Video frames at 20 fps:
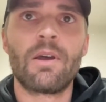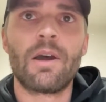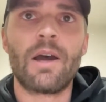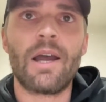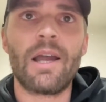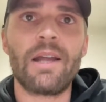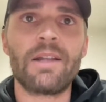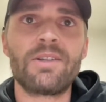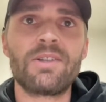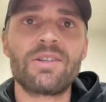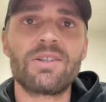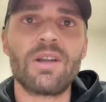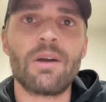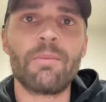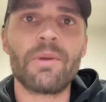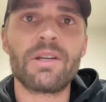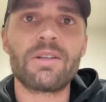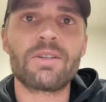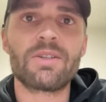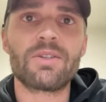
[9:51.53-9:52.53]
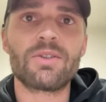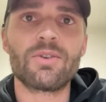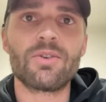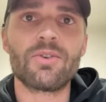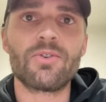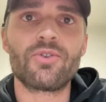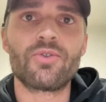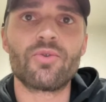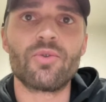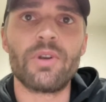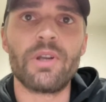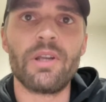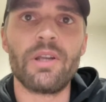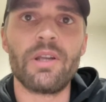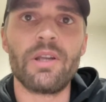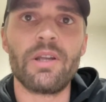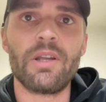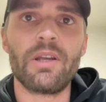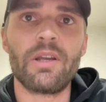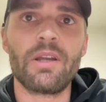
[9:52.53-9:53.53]
I had stomach
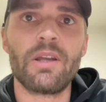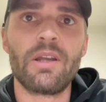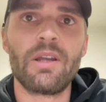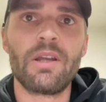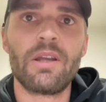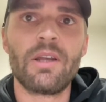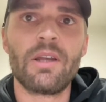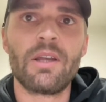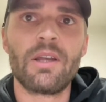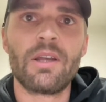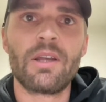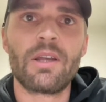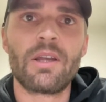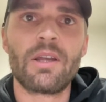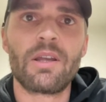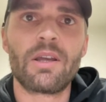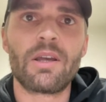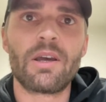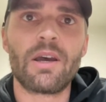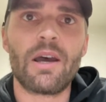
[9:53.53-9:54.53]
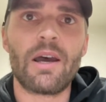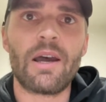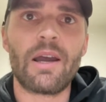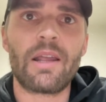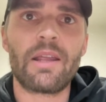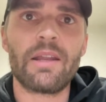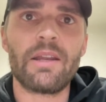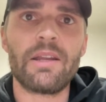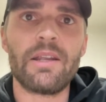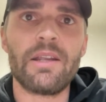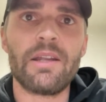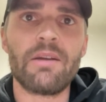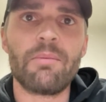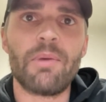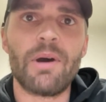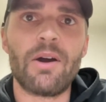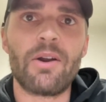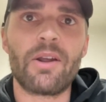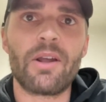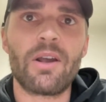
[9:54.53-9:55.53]
surgery I can eat
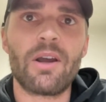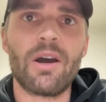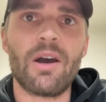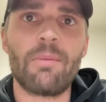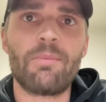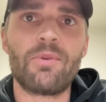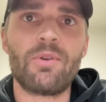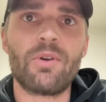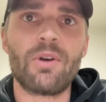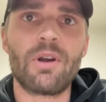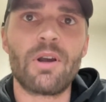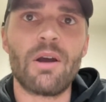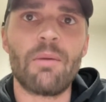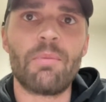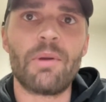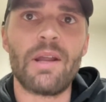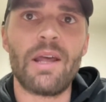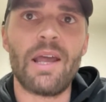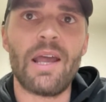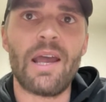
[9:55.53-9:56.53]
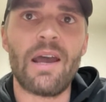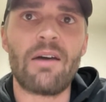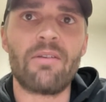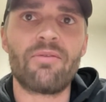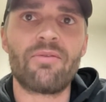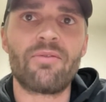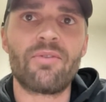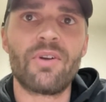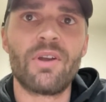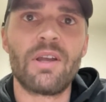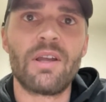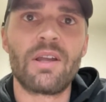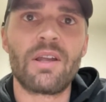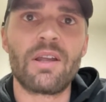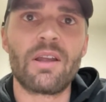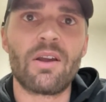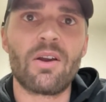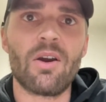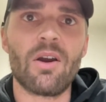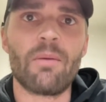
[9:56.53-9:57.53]
about a cup to a cup and a half.
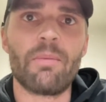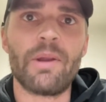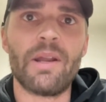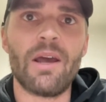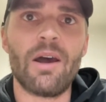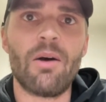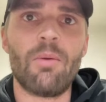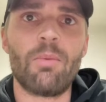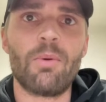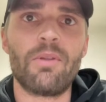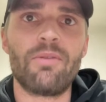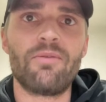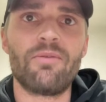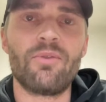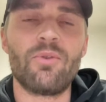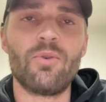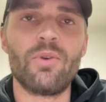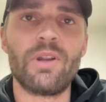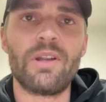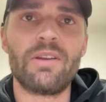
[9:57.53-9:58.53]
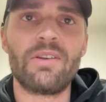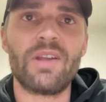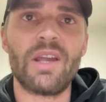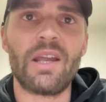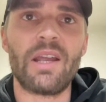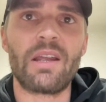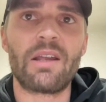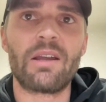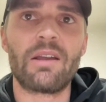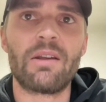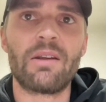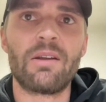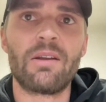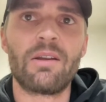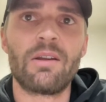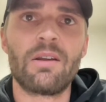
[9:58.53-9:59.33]
Can carbon help with food intake?